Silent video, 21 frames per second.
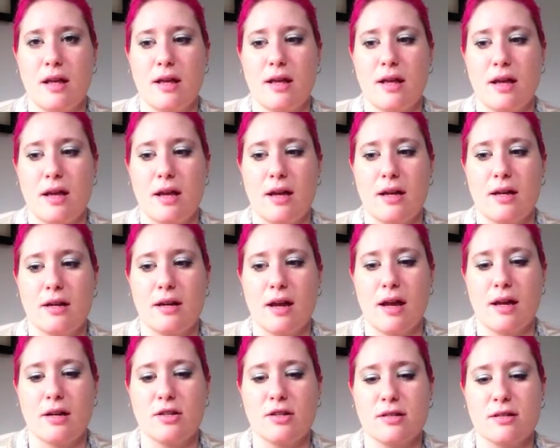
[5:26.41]
and
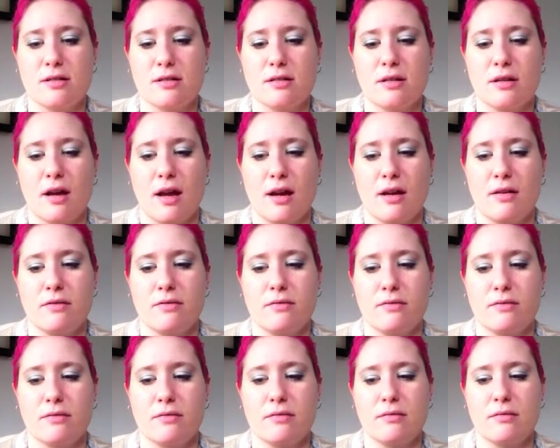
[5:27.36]
I just kind of
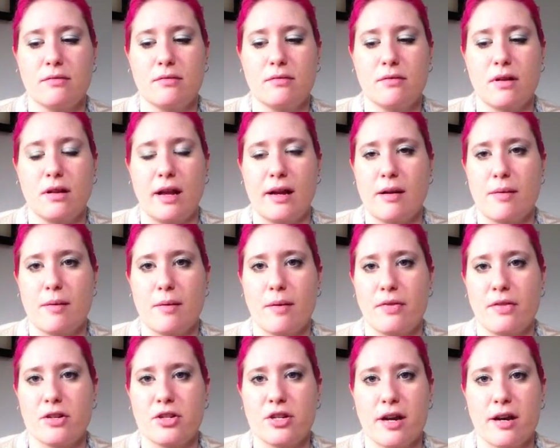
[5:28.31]
climbed up
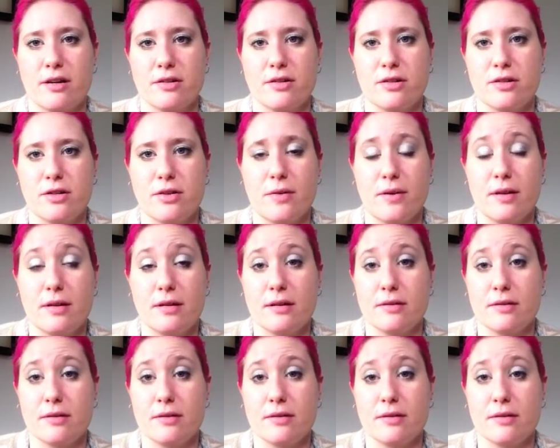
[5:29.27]
on the chair to do it.